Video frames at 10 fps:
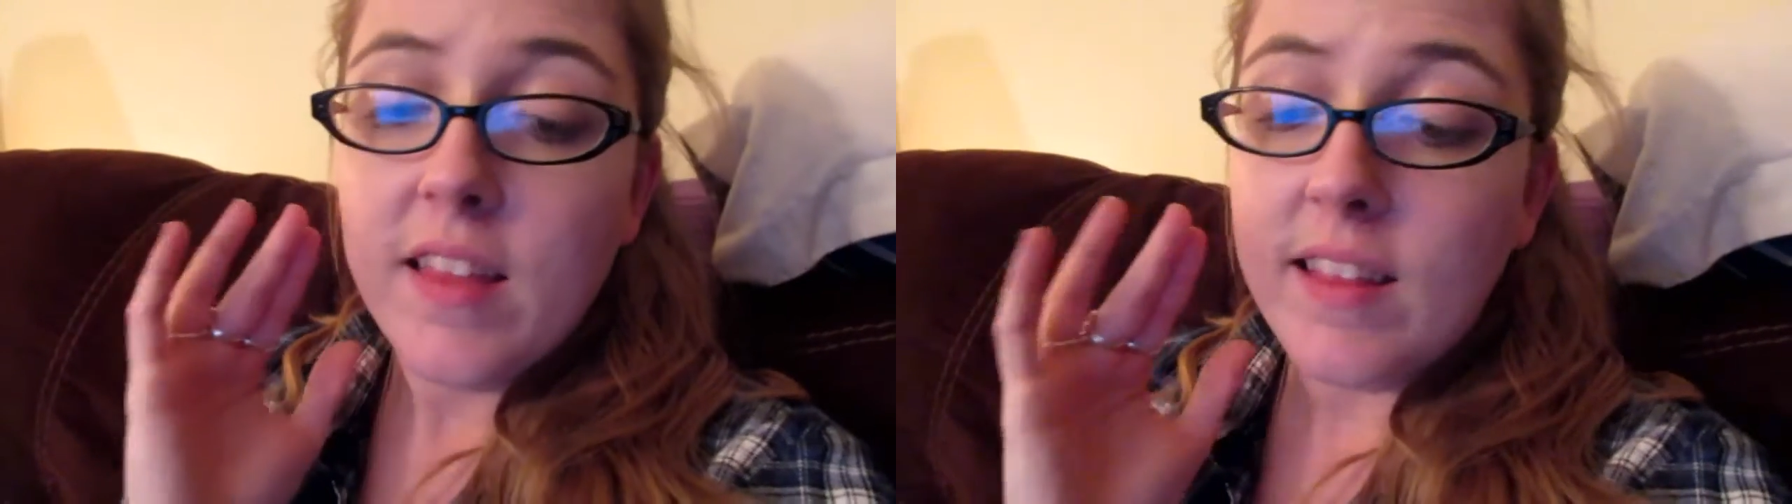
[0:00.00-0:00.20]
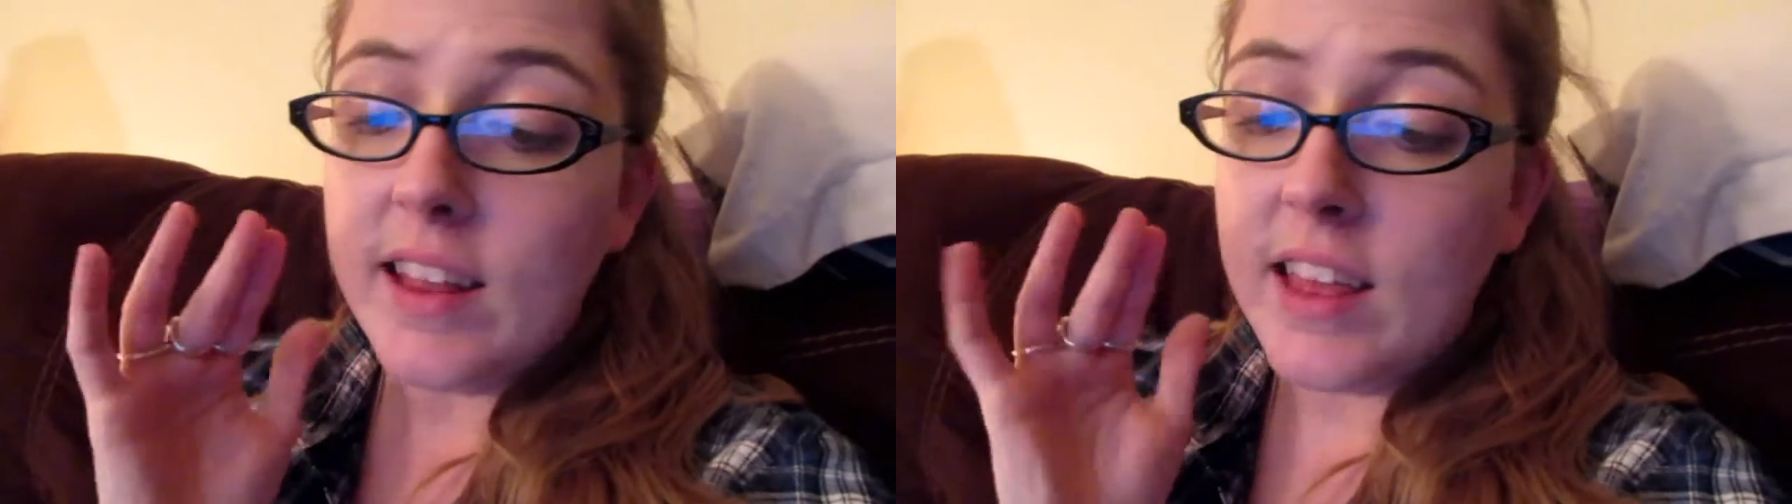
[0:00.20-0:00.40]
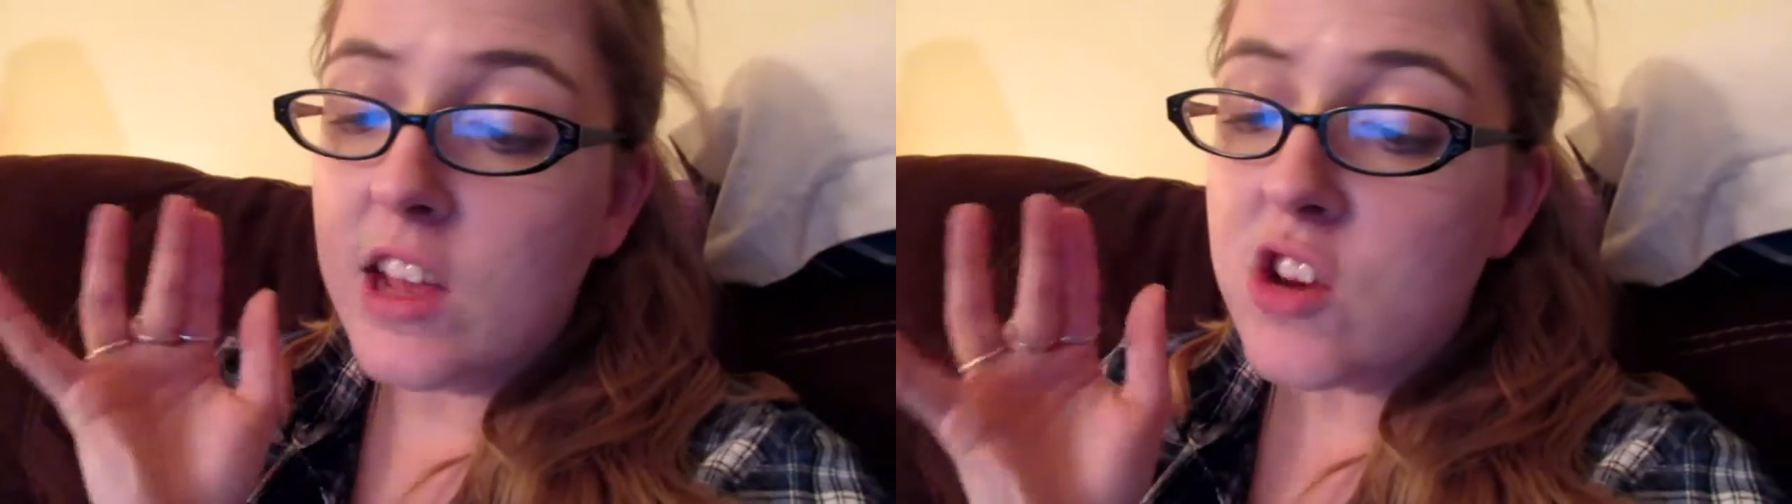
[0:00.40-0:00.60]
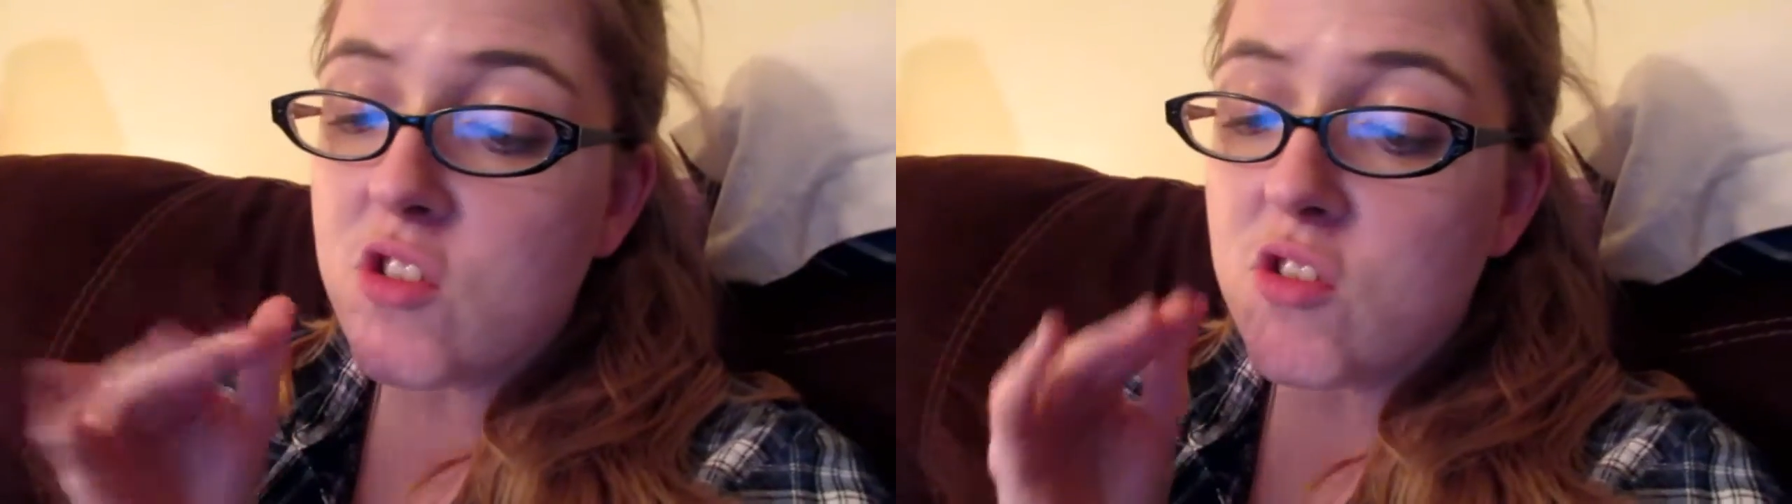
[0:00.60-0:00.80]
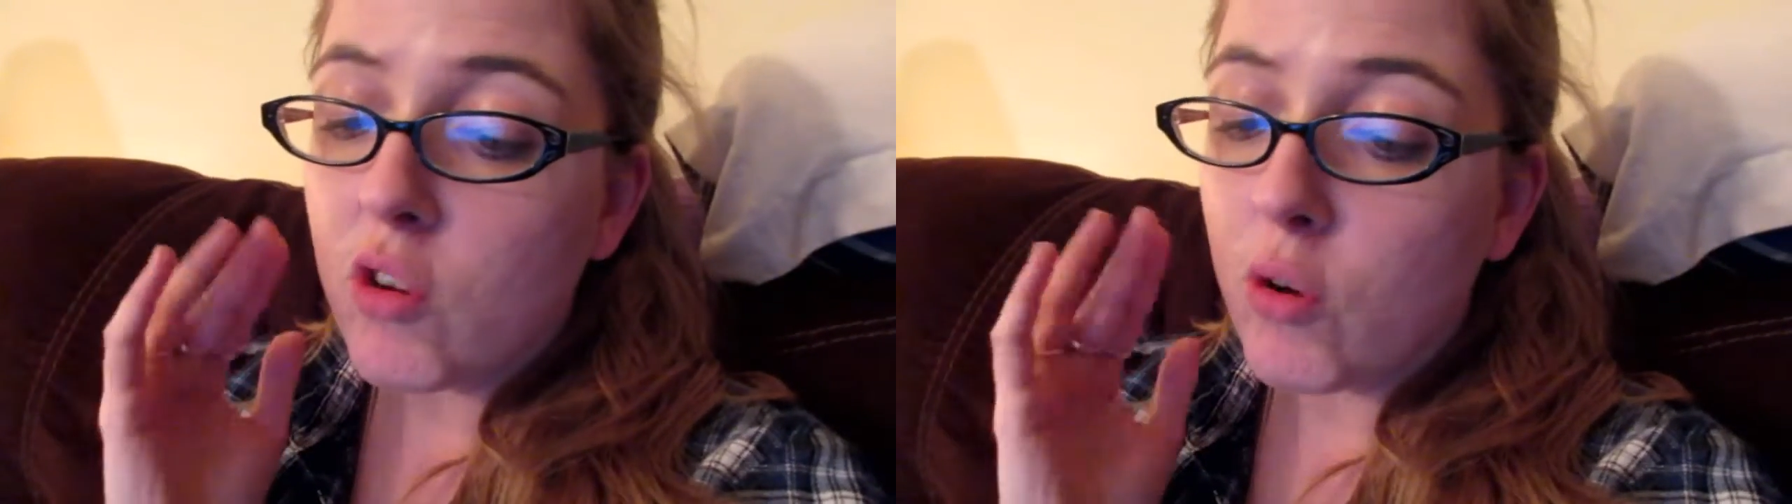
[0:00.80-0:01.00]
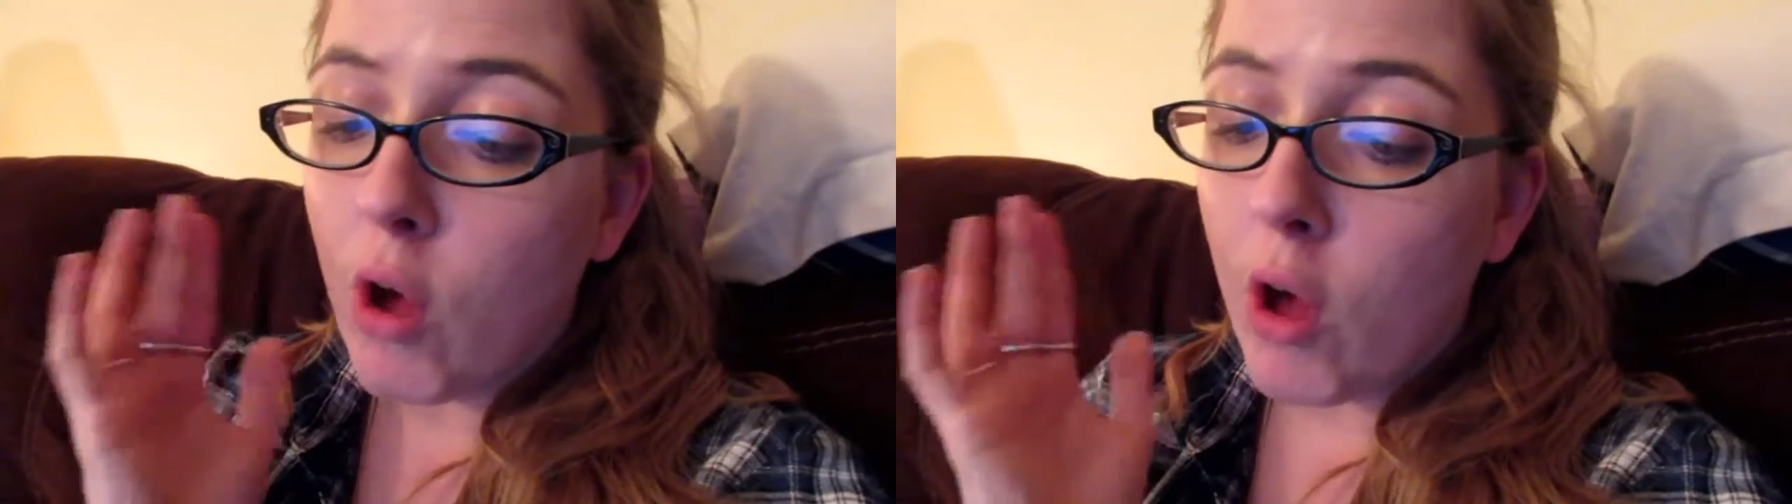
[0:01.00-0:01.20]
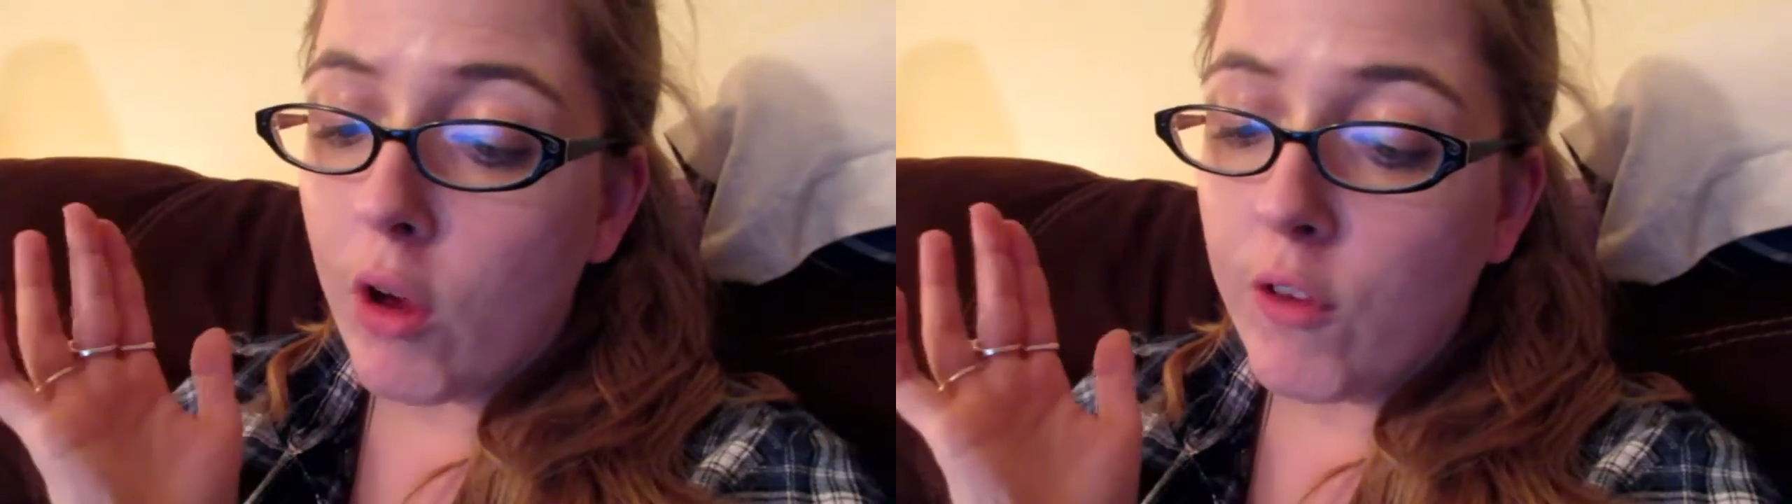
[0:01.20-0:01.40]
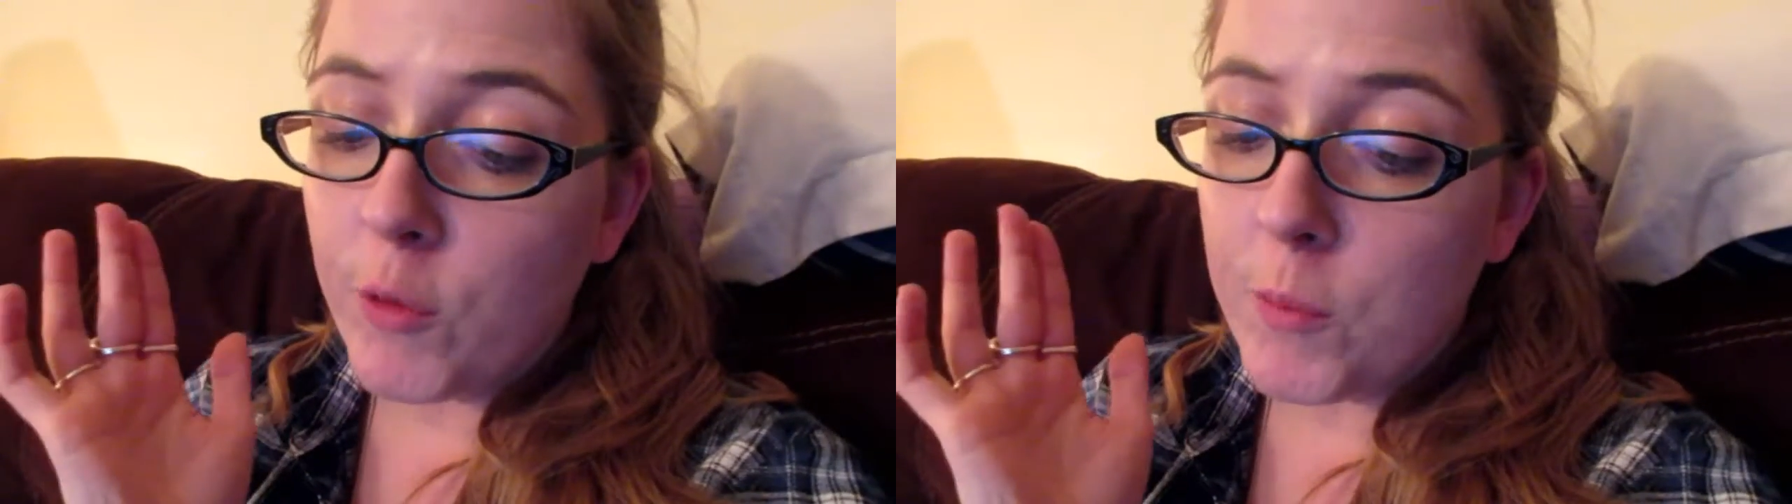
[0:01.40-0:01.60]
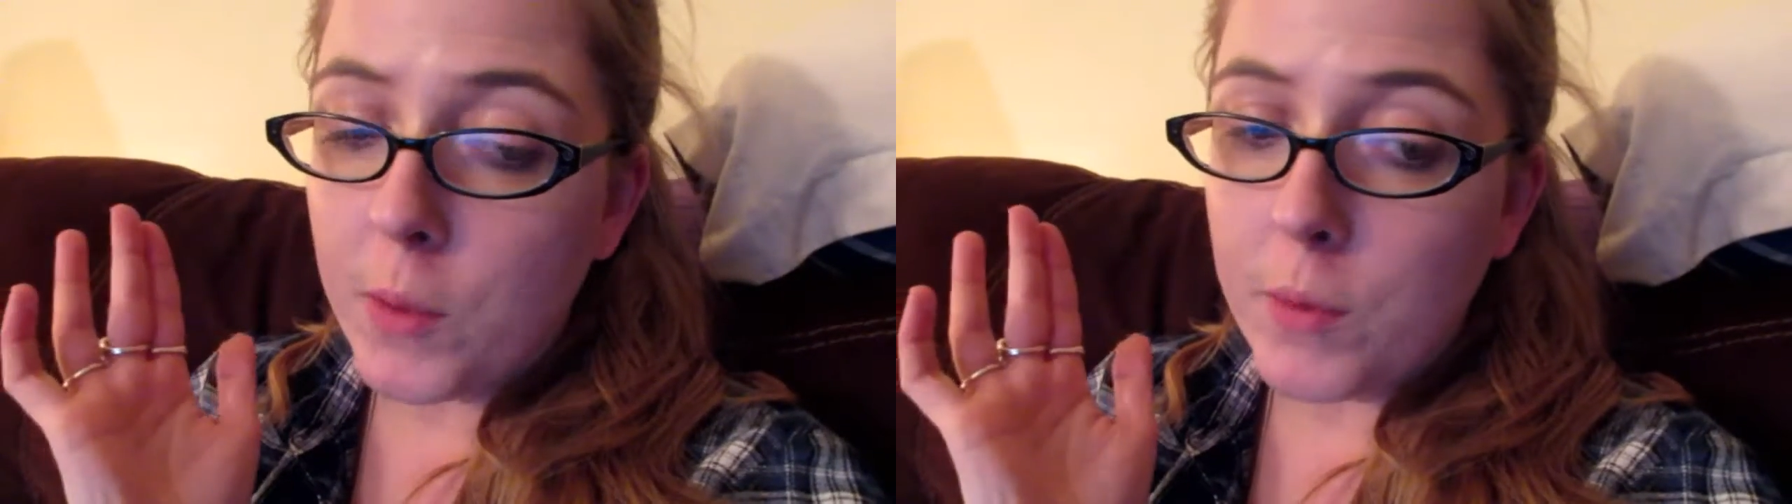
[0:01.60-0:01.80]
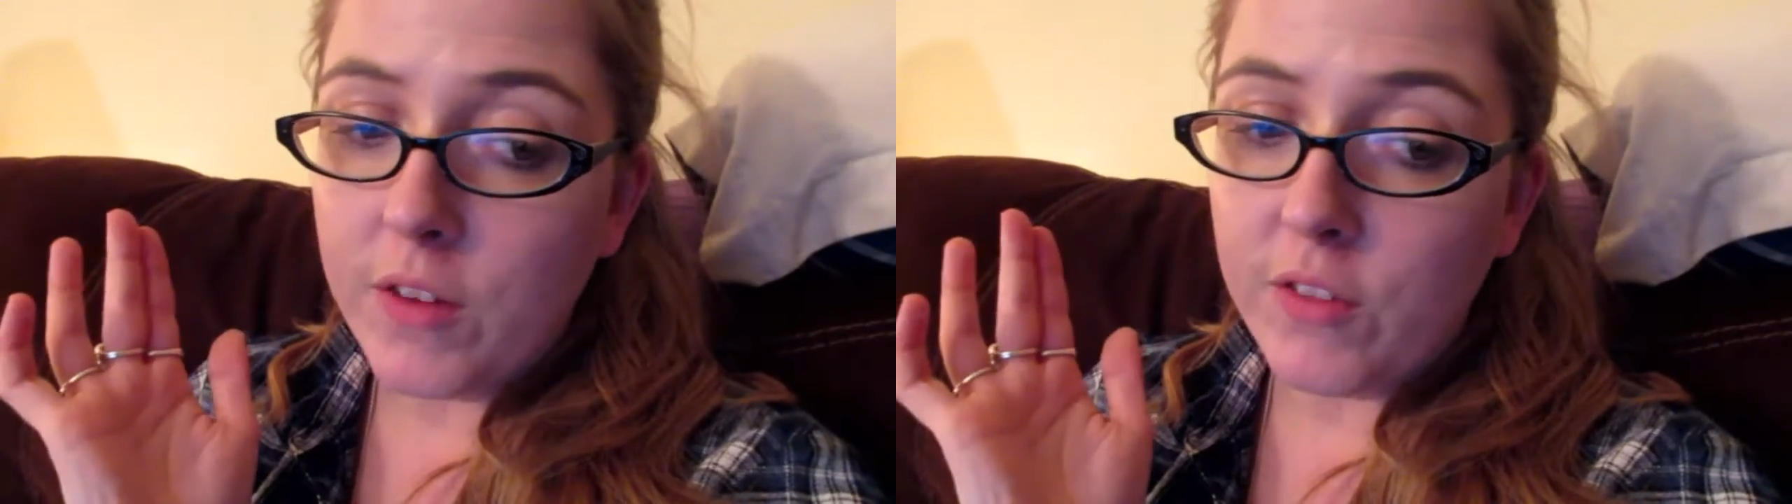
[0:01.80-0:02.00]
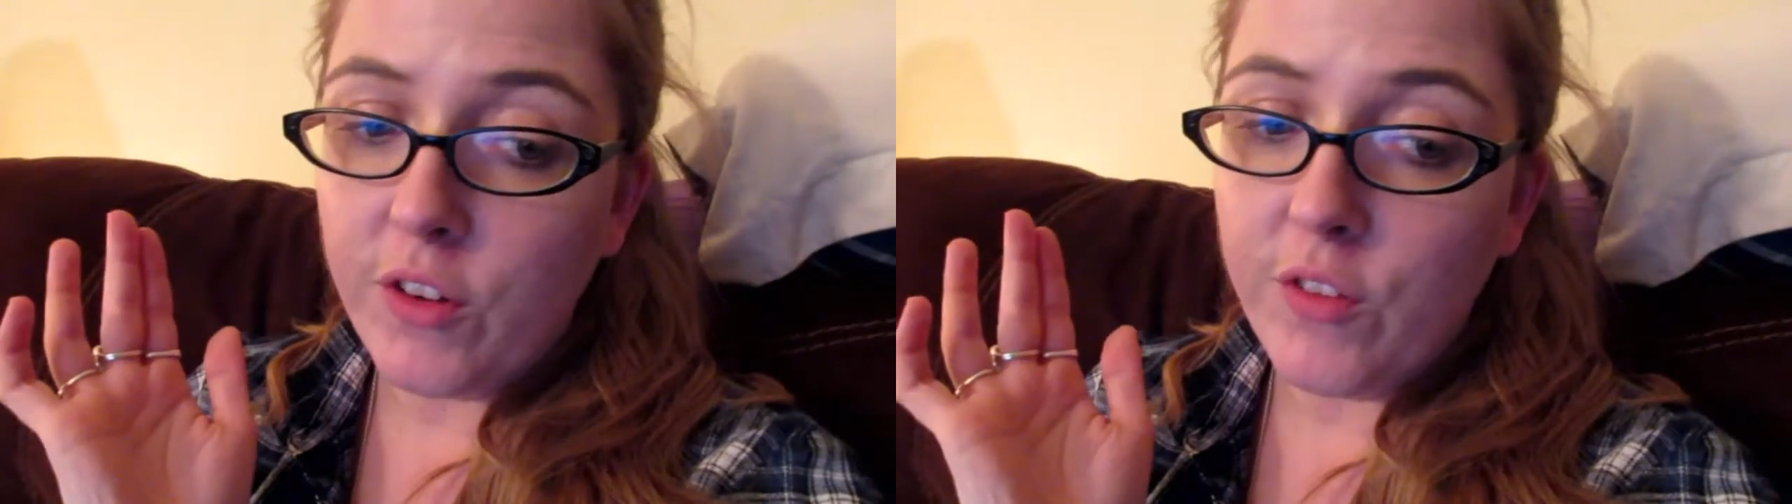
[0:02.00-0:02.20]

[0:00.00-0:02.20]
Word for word: that he can't just crawl over me whenever